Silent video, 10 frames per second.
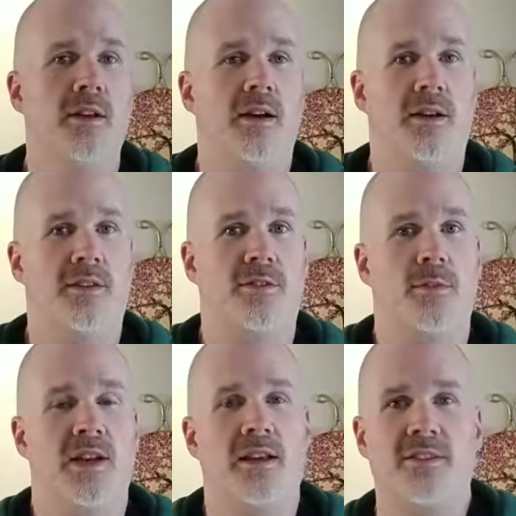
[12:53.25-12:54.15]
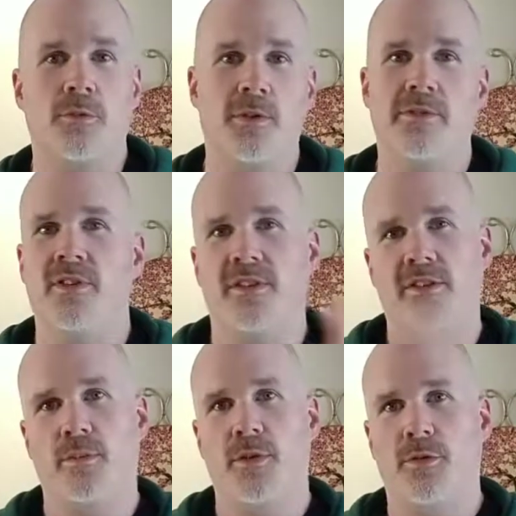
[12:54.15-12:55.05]
So it'd be nice to revisit
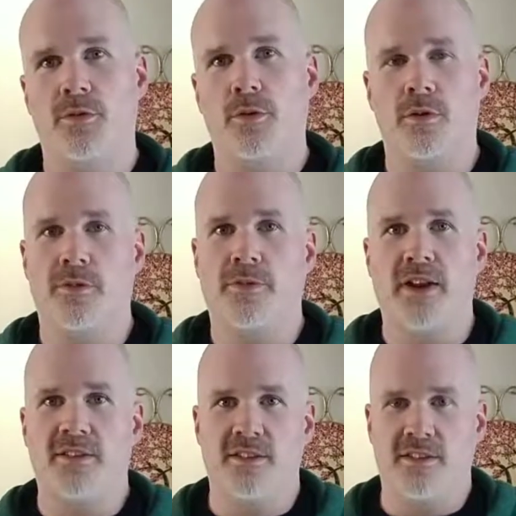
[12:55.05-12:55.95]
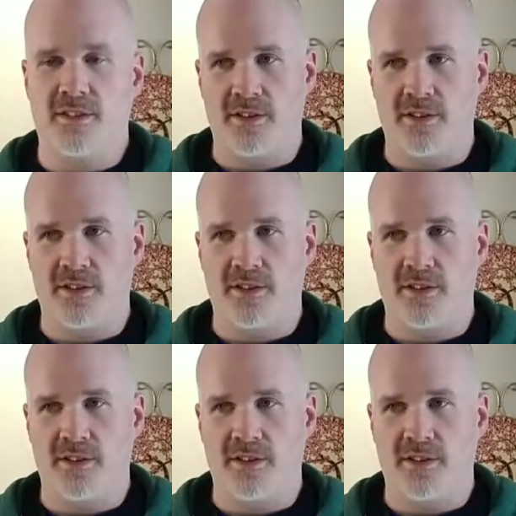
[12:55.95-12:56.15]
some of those older devices,